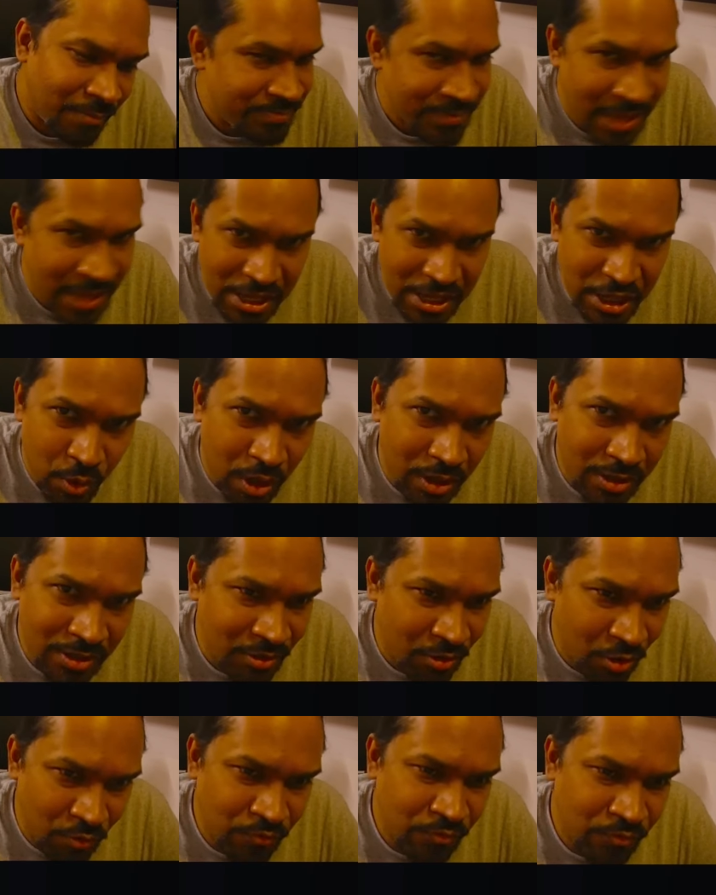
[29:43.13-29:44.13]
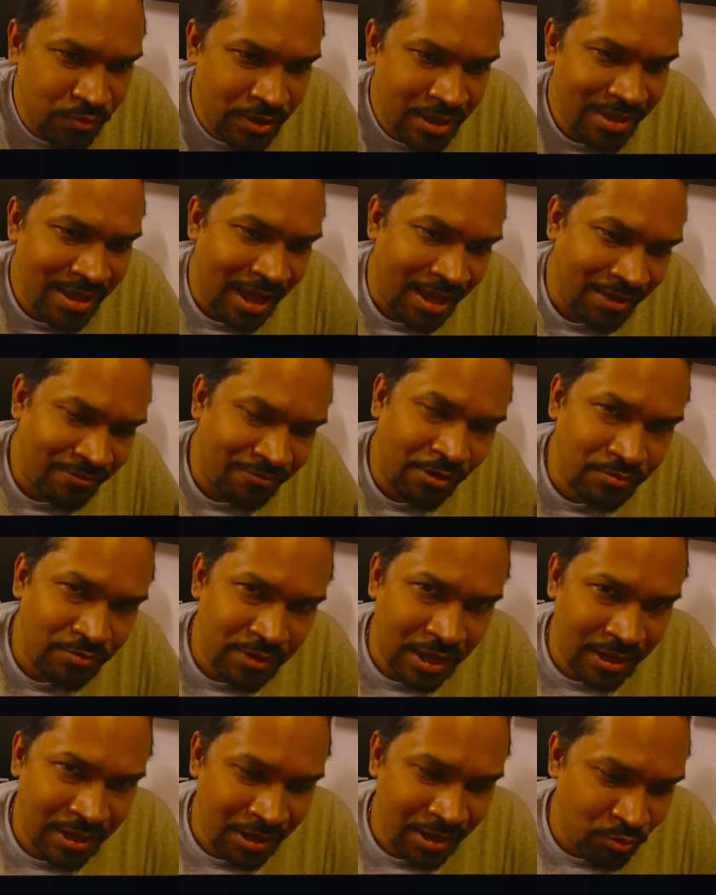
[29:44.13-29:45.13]
Thank you all. Hopefully, I
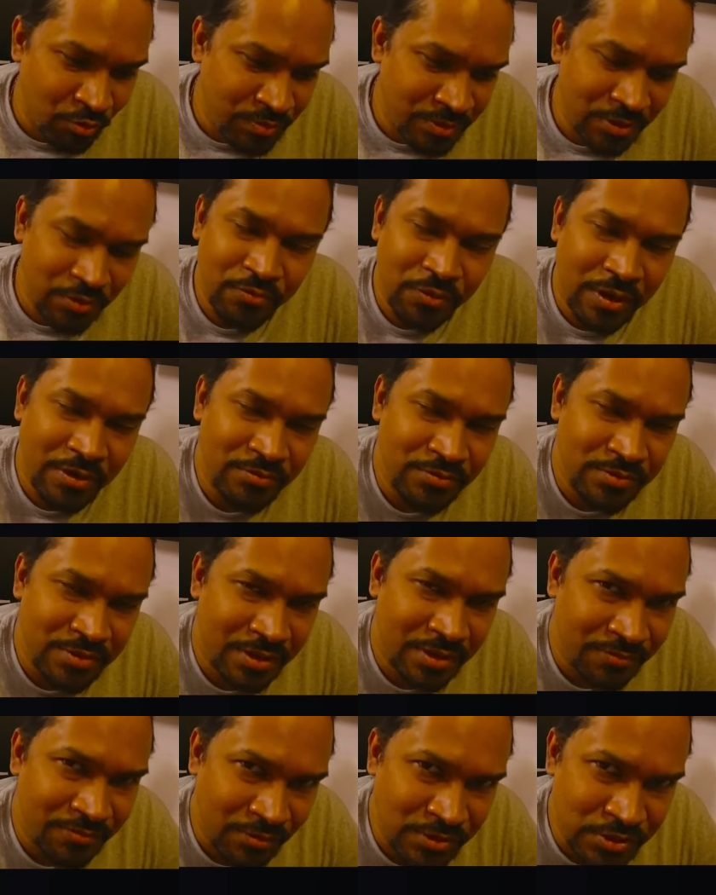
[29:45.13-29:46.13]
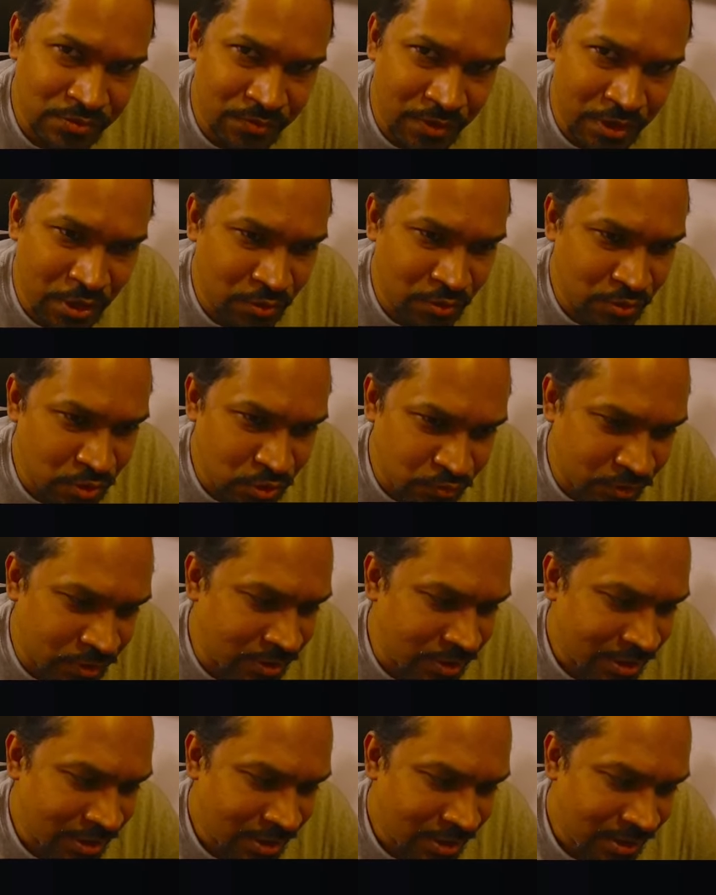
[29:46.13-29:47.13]
hope you found this video useful